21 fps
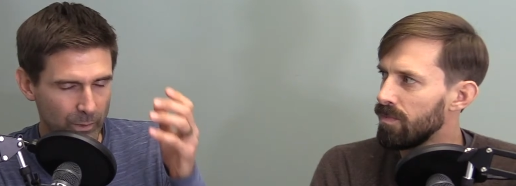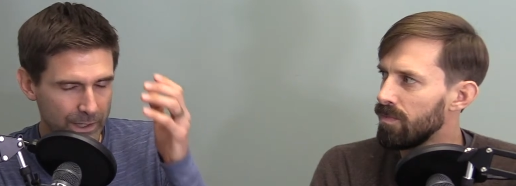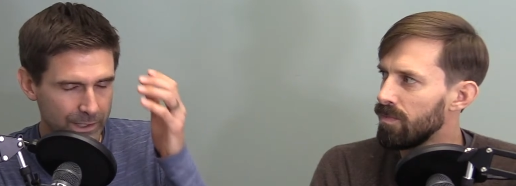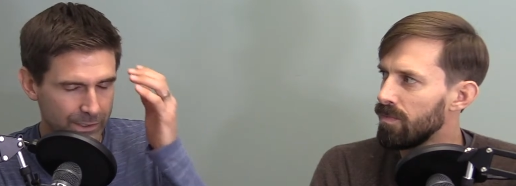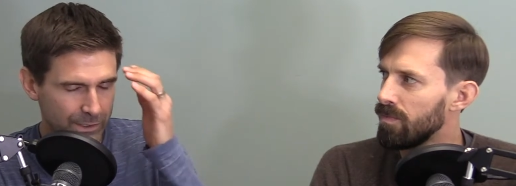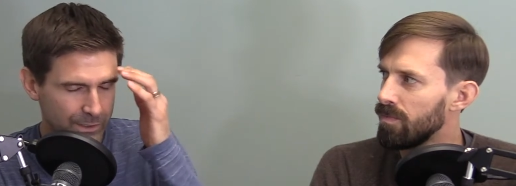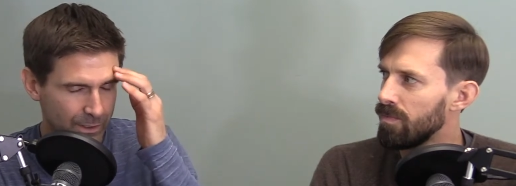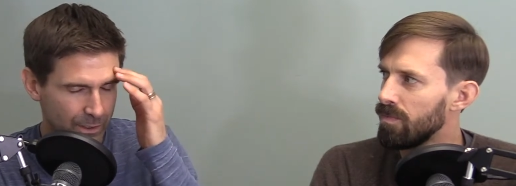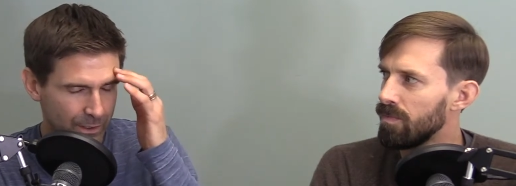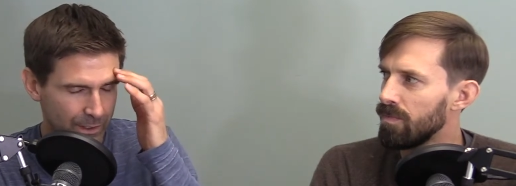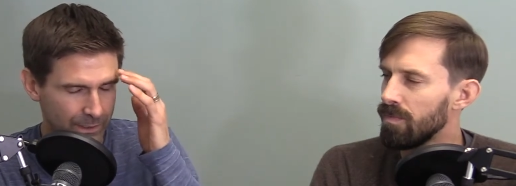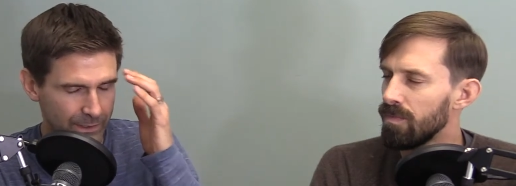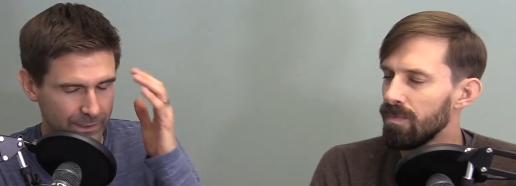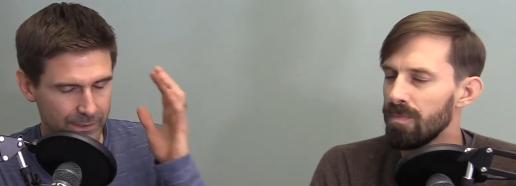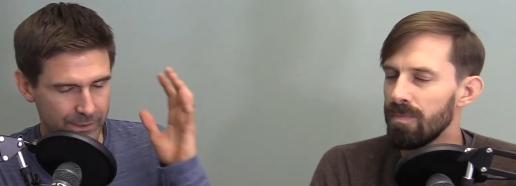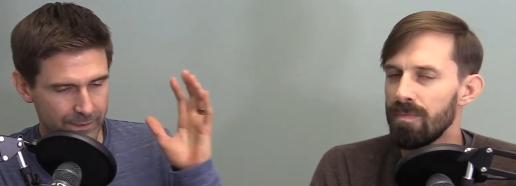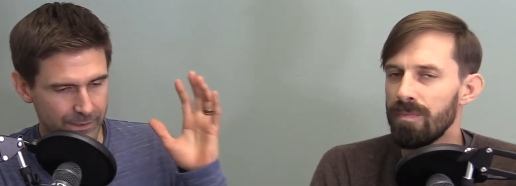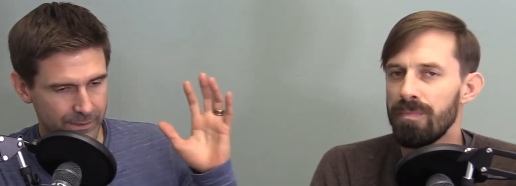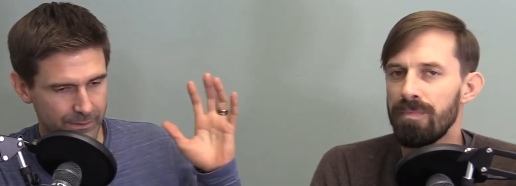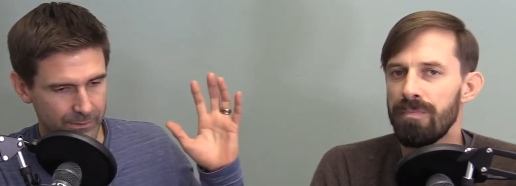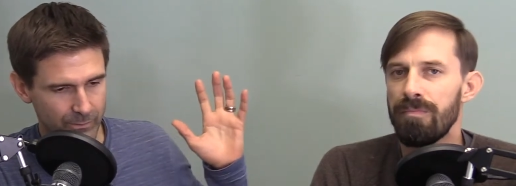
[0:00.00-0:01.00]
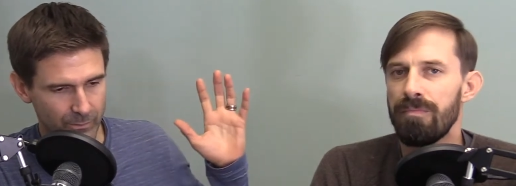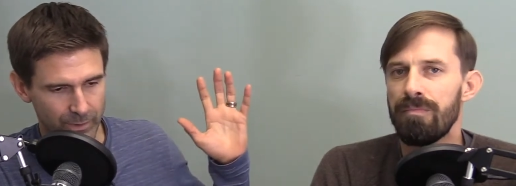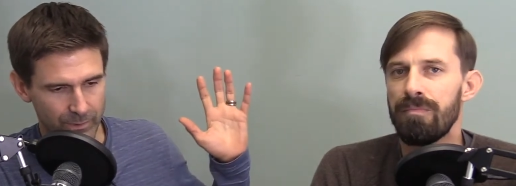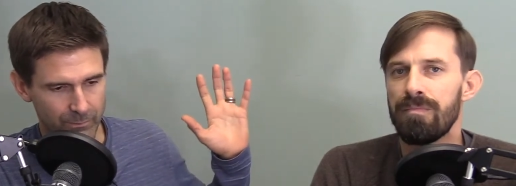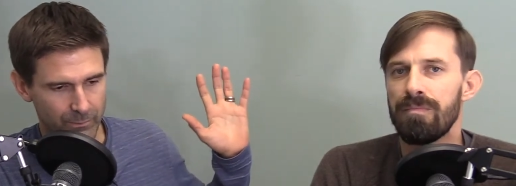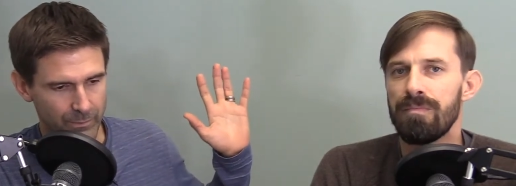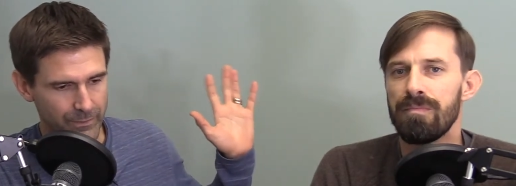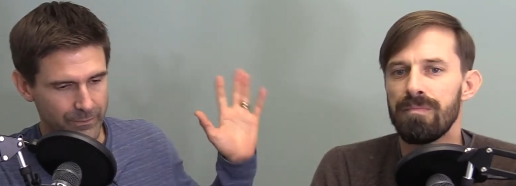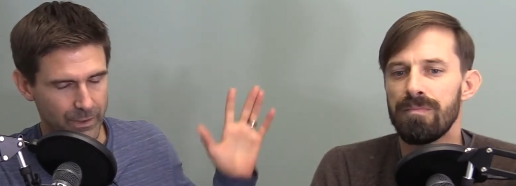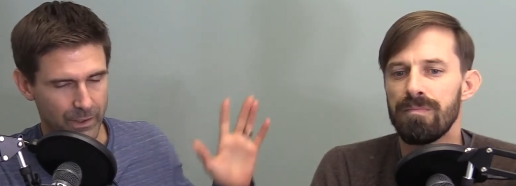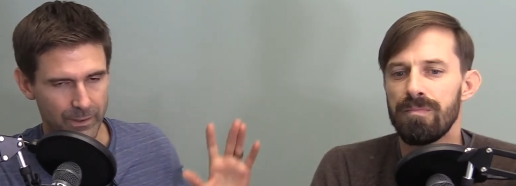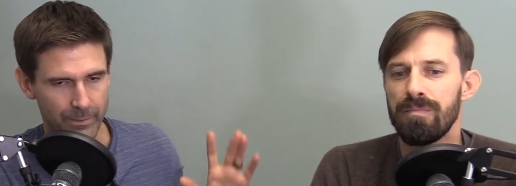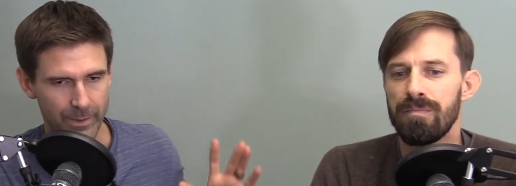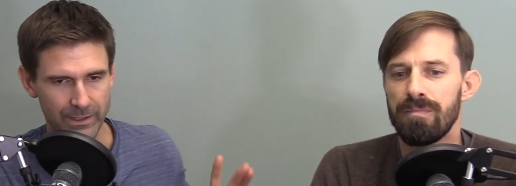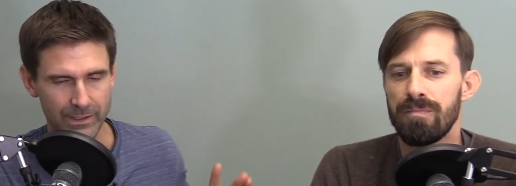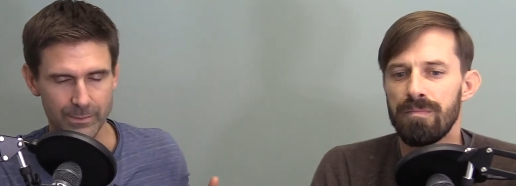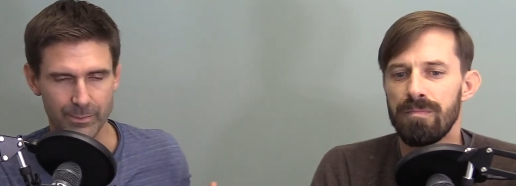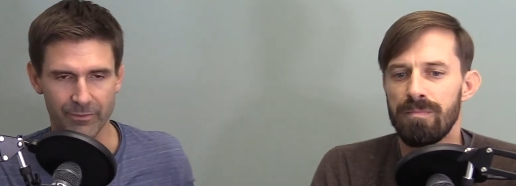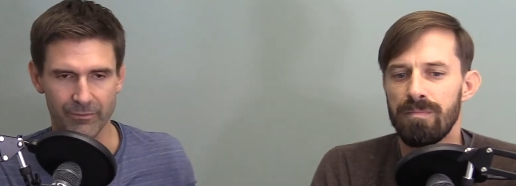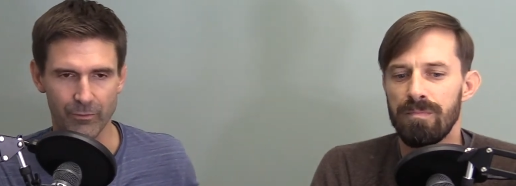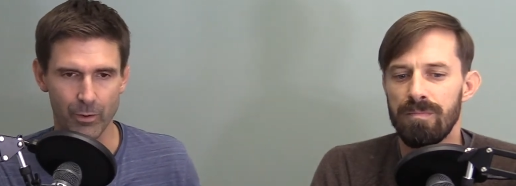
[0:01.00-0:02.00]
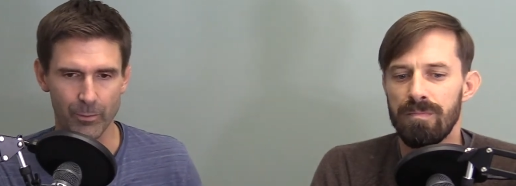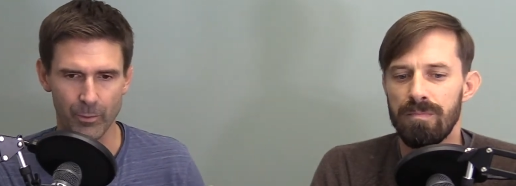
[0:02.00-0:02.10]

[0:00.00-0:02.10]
Speaker 1: we started, this is, we, we've talked about this before,